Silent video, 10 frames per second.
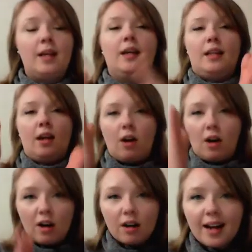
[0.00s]
They
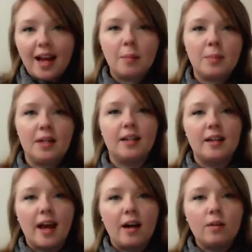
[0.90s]
are happening
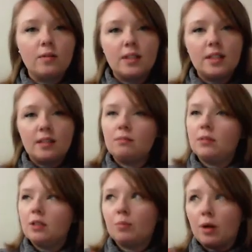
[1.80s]
now and
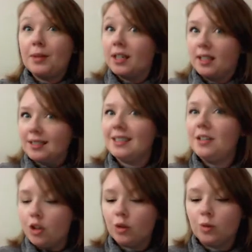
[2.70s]
they'll probably
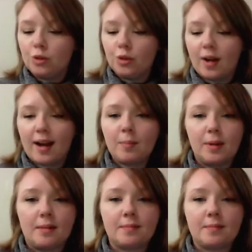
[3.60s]
continue to happen.